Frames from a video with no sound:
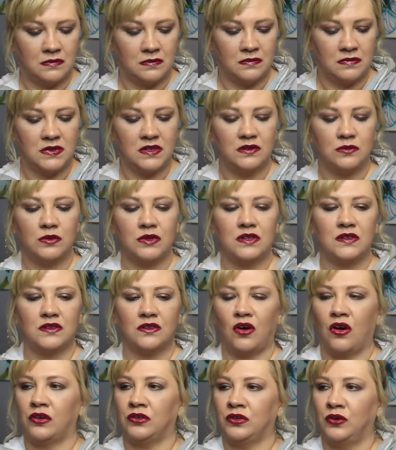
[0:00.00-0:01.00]
This one is
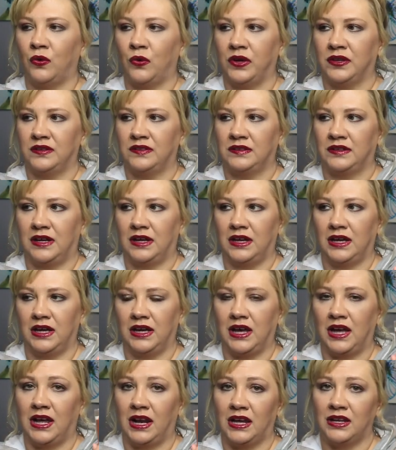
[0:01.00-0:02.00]
called Going Steady,
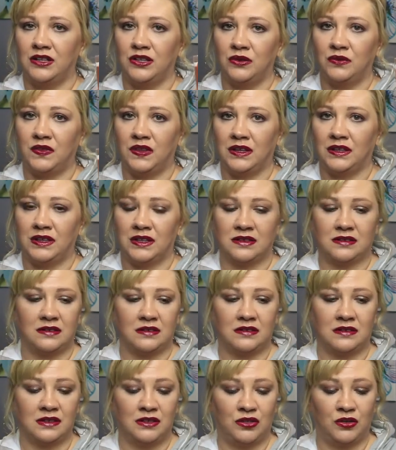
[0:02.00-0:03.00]
and I do think this
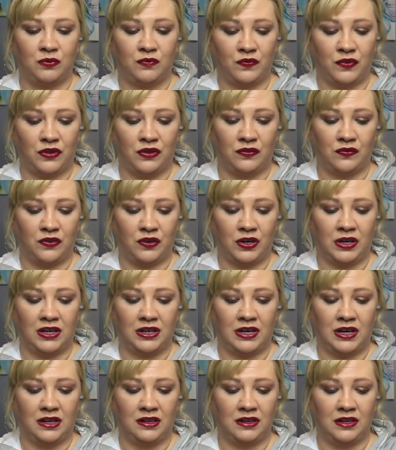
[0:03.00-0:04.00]
is a dupe for the Fergie
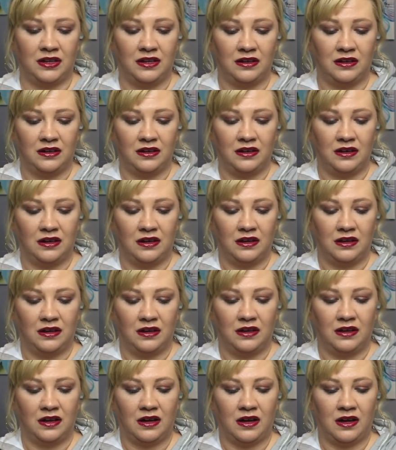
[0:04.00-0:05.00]
Daily.
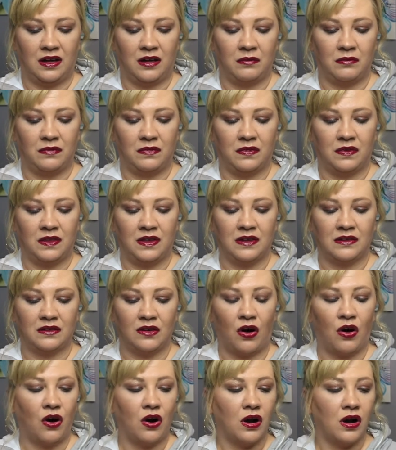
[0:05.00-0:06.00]
These
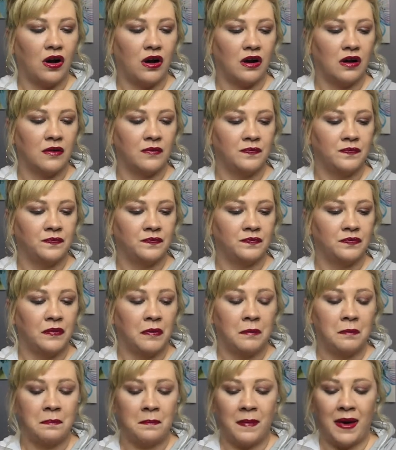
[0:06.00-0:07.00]
are
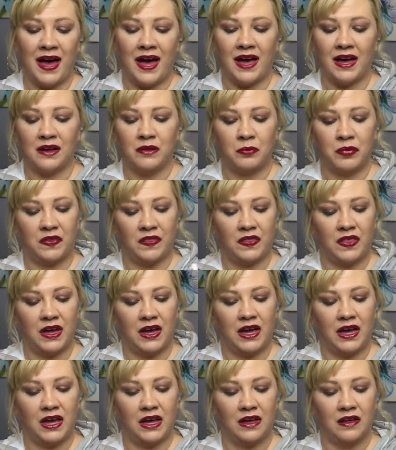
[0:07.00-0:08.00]
matte, but
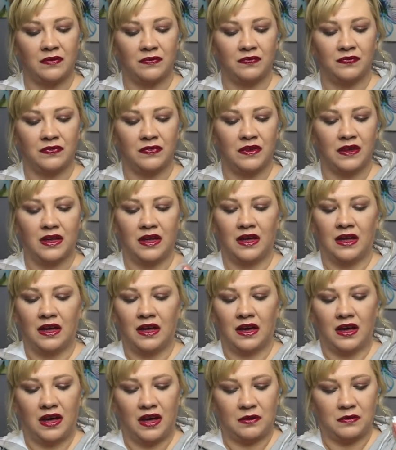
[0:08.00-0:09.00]

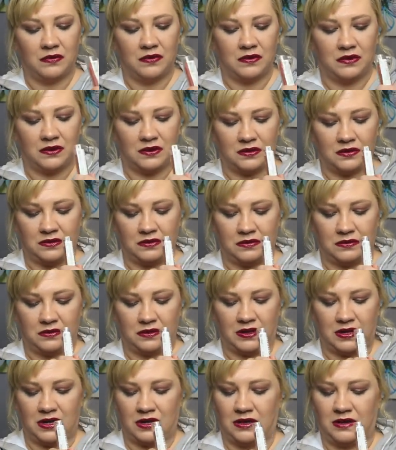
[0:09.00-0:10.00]
I'm still
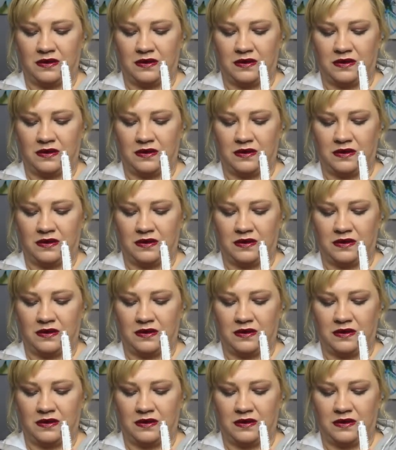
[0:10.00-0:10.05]
kind